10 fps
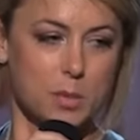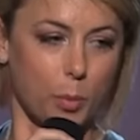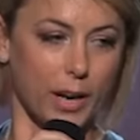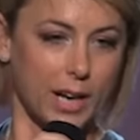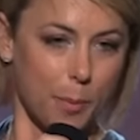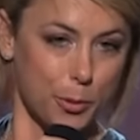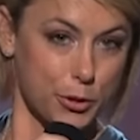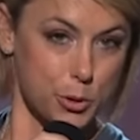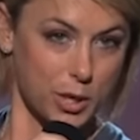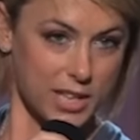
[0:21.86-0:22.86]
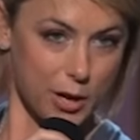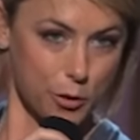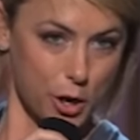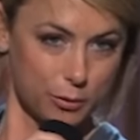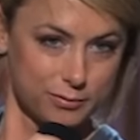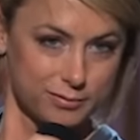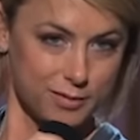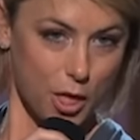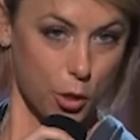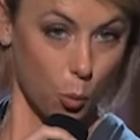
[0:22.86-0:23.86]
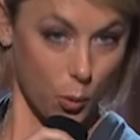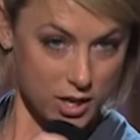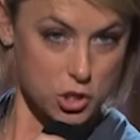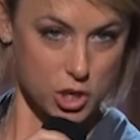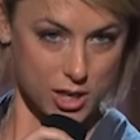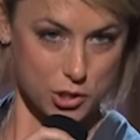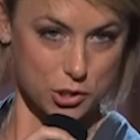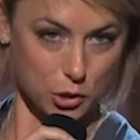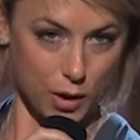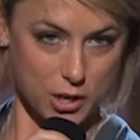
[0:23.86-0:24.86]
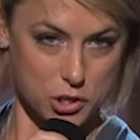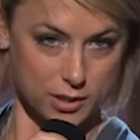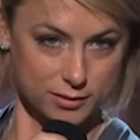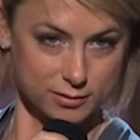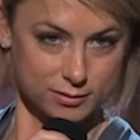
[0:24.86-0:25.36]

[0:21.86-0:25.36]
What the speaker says: to break up with you, because I don't know, the wind changes direction,